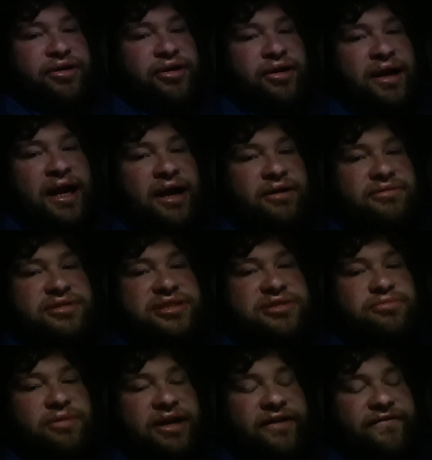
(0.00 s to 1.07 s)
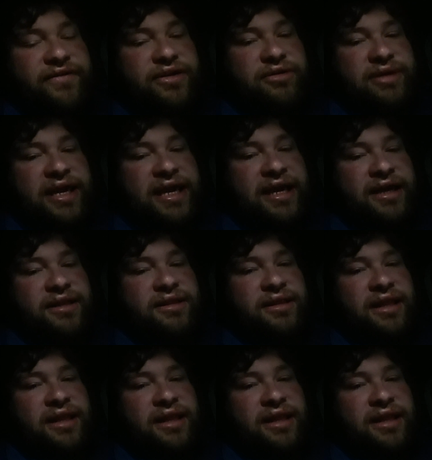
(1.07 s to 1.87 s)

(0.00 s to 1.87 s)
your house whenever you can.